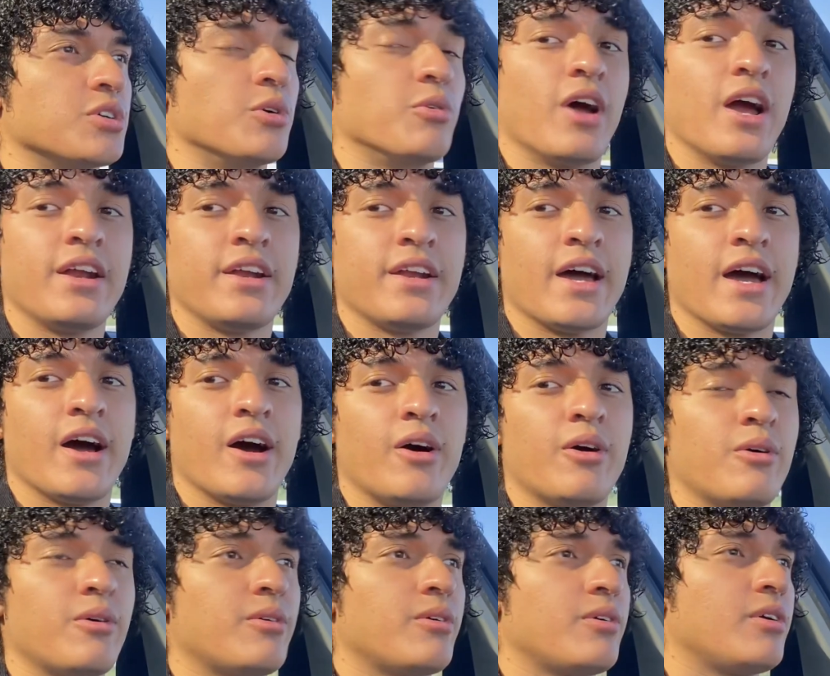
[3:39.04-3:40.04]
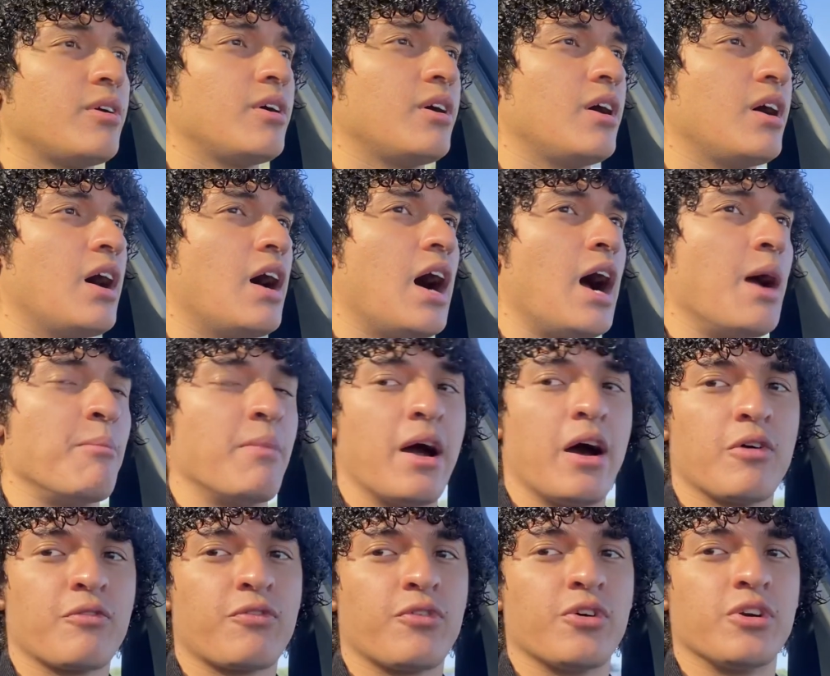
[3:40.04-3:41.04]
right now, I'm
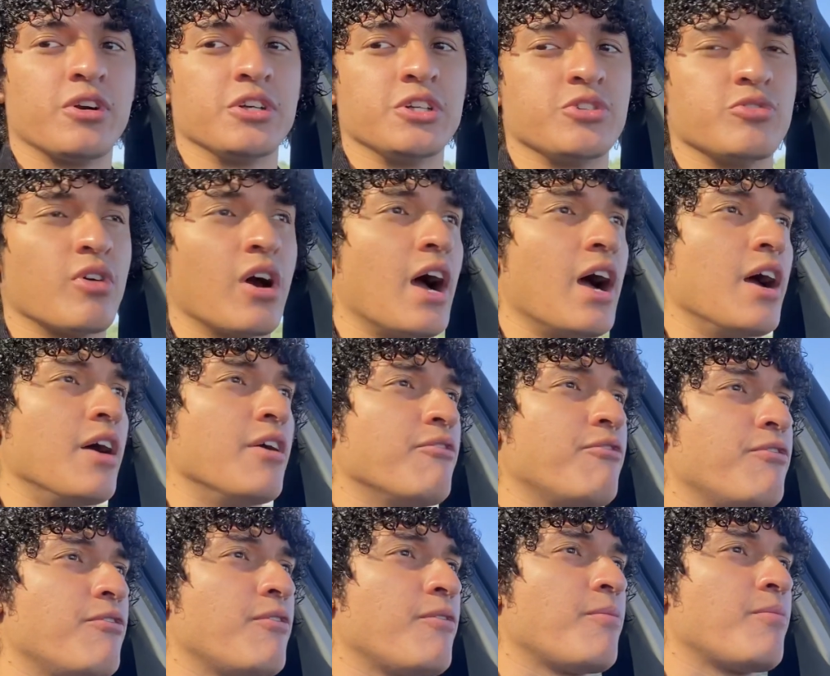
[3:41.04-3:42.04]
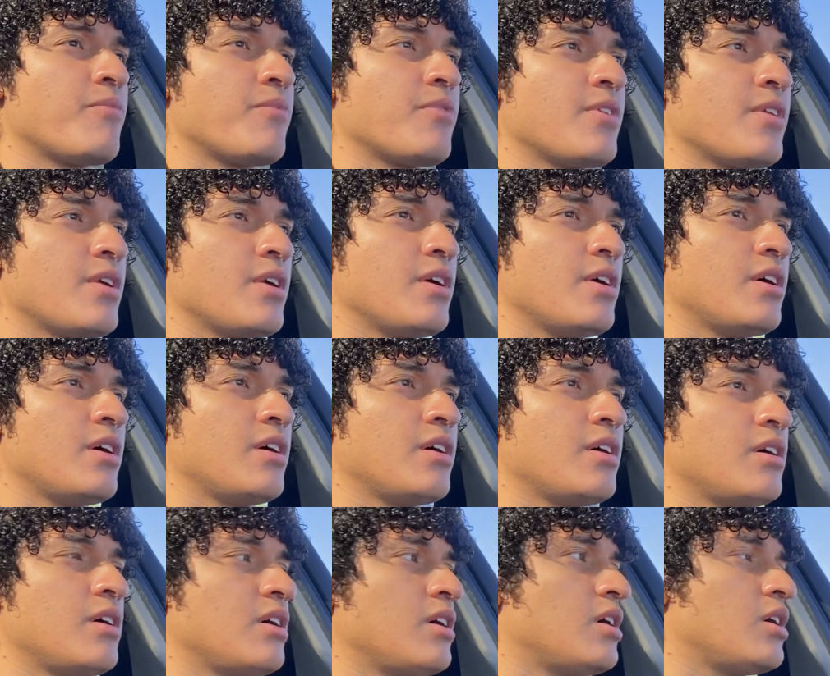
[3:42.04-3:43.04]
out for a drive,
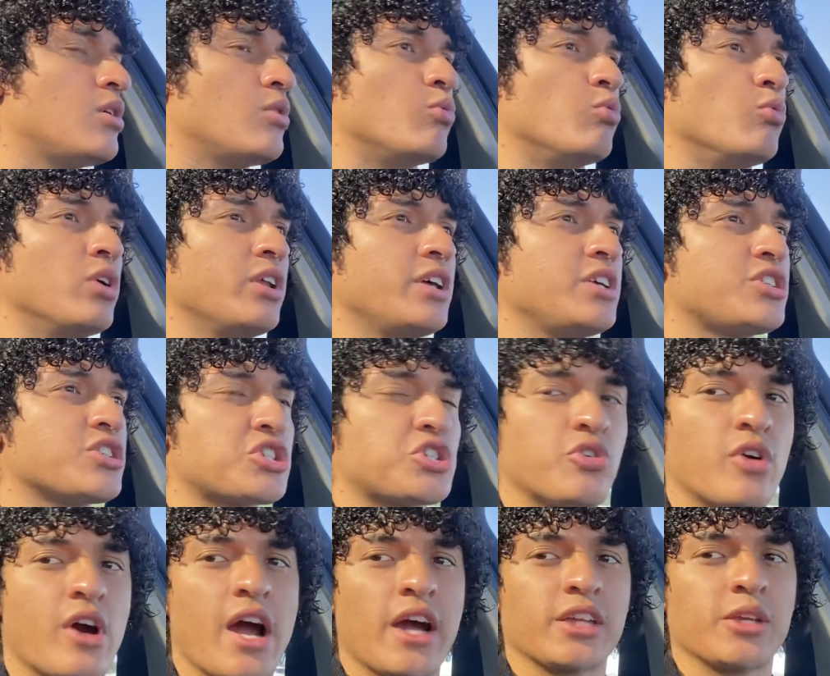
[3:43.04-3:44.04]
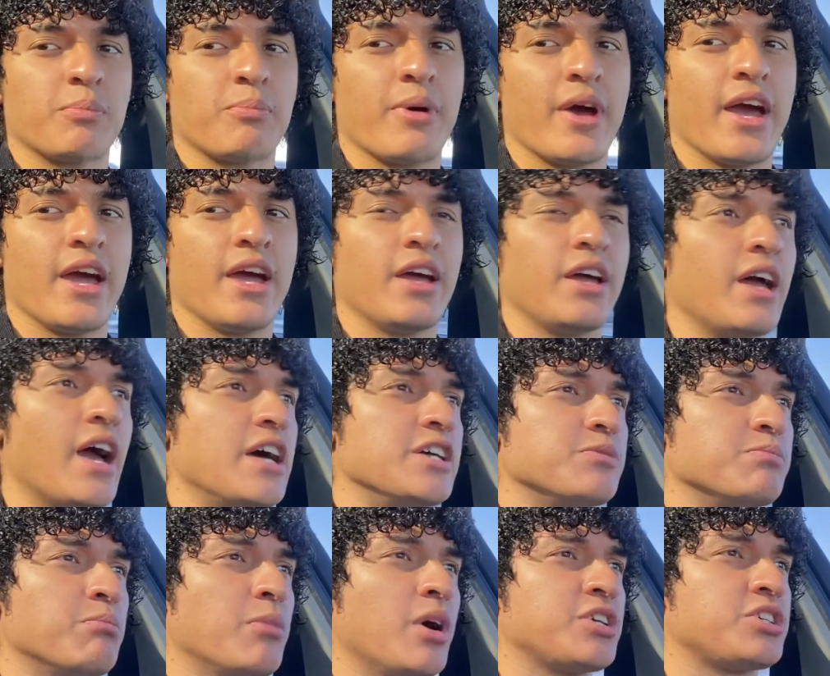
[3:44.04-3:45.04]
really just trying to pay as
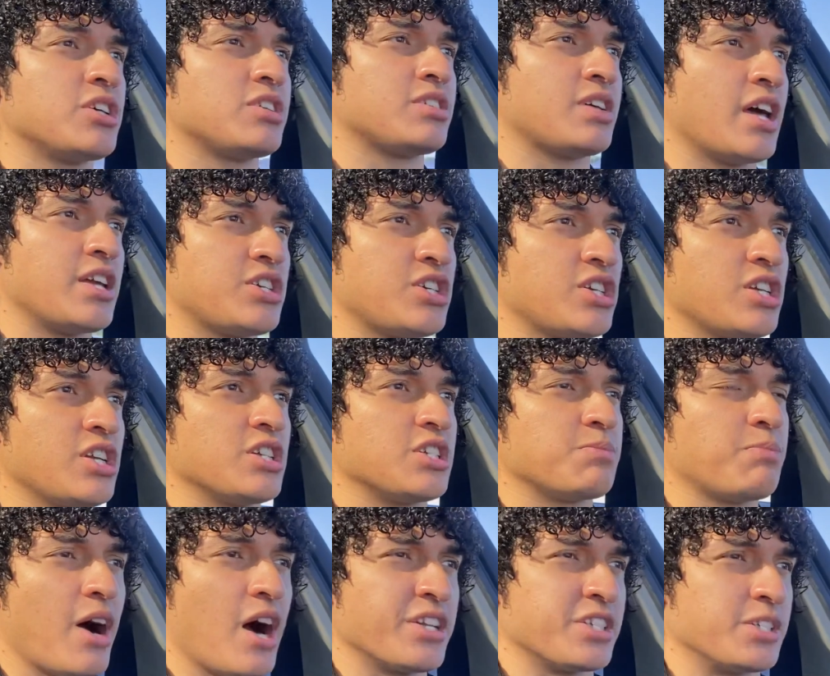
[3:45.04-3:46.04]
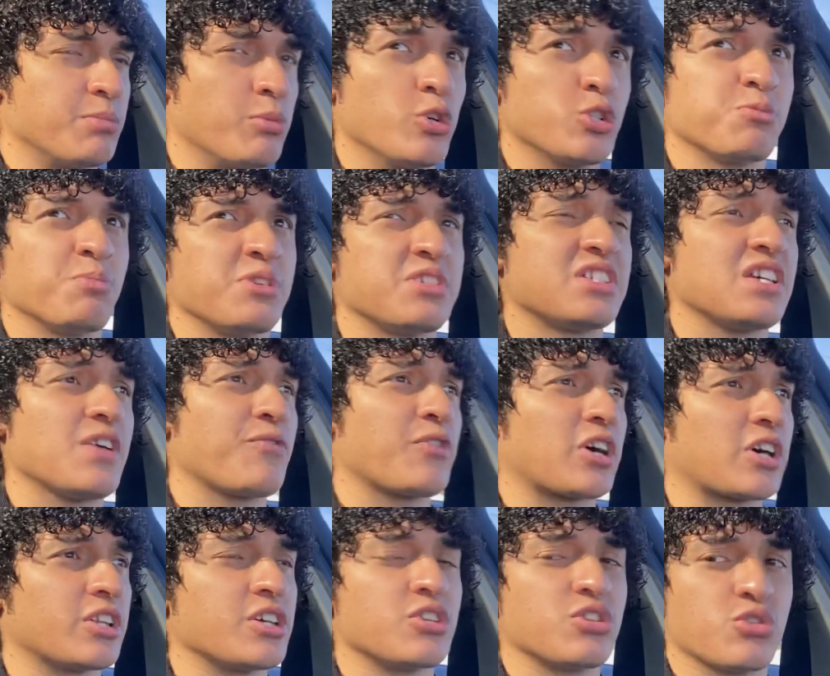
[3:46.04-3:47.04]
much attention as possible,
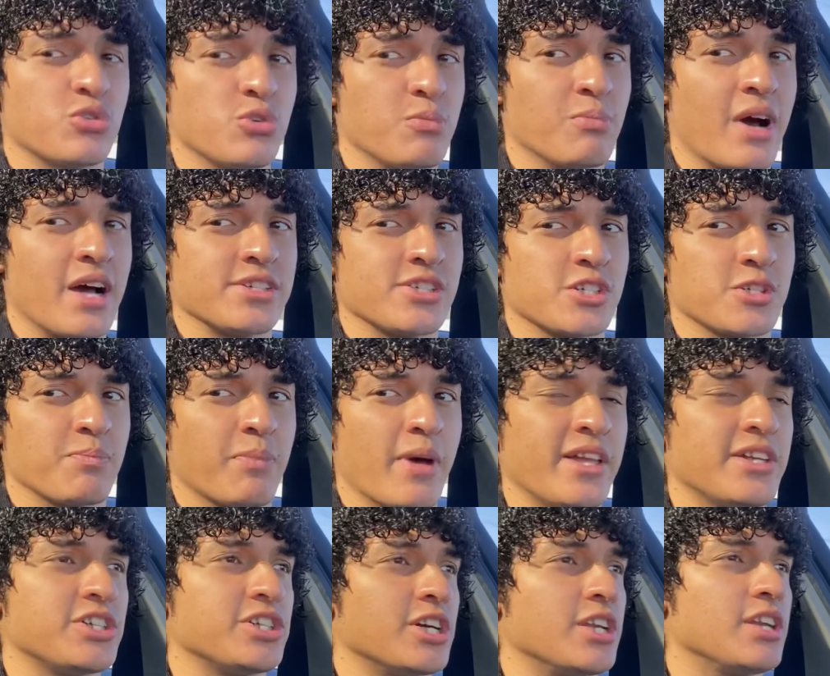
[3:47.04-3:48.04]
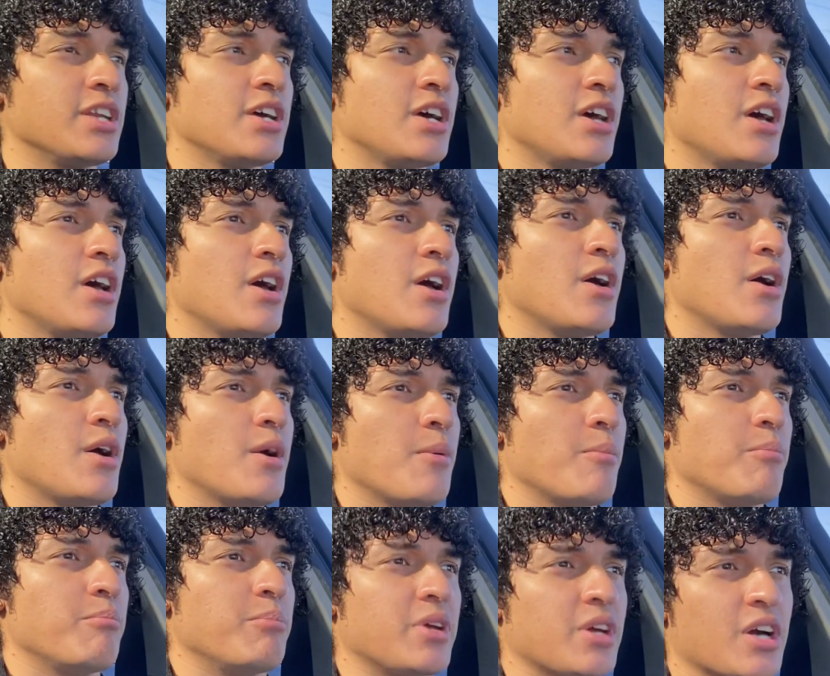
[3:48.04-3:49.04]
specifically to my
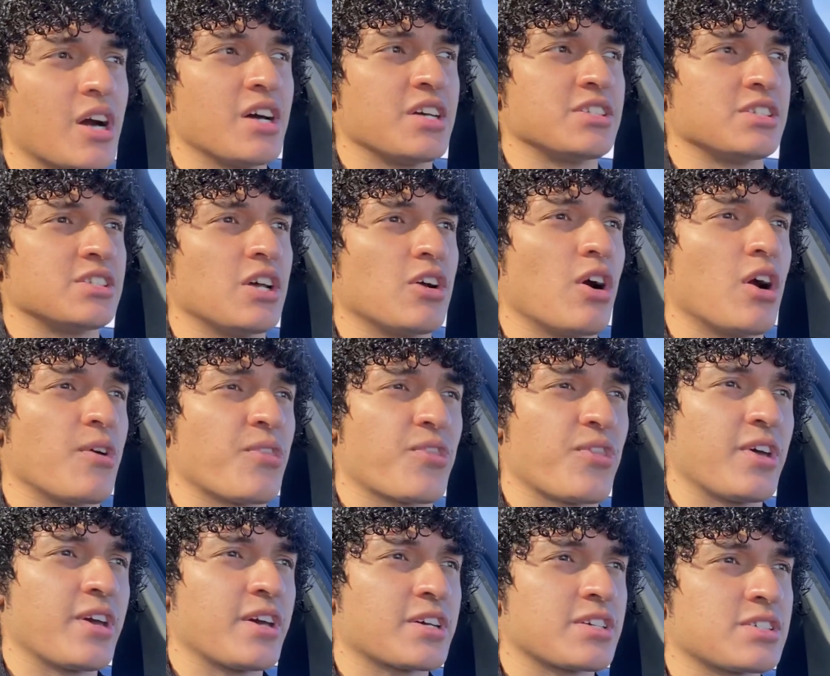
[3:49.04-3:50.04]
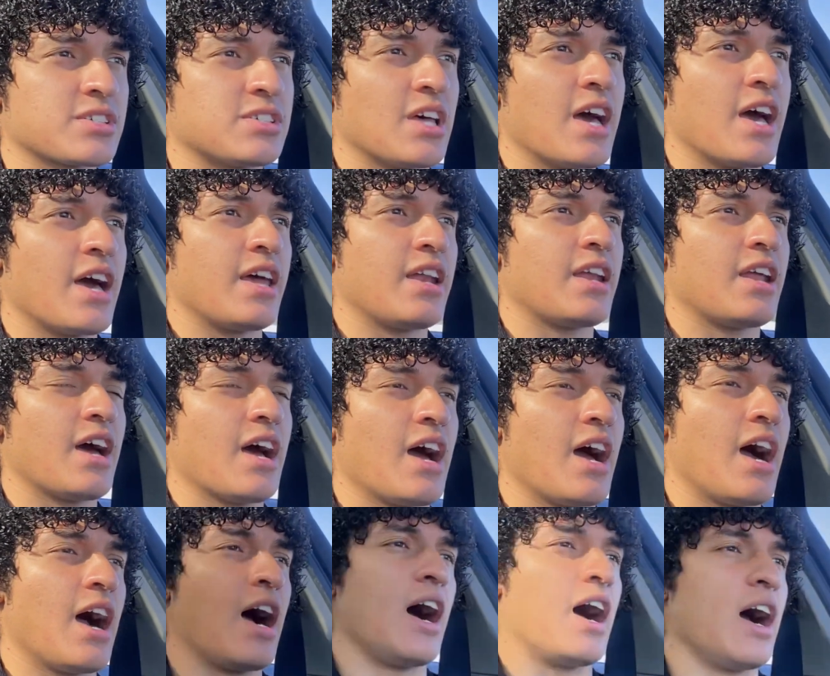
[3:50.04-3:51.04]
suspension, because there are things that
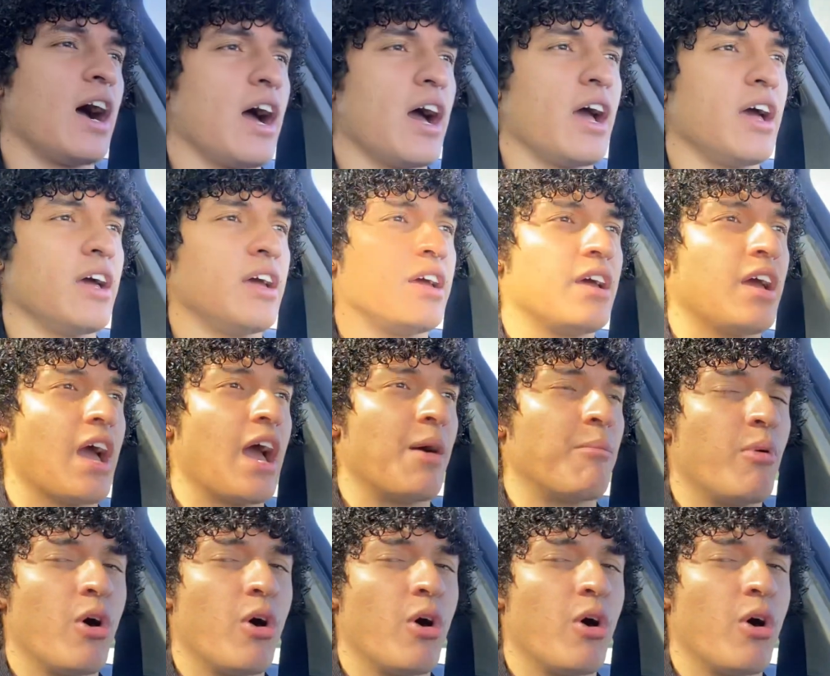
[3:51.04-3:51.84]
I am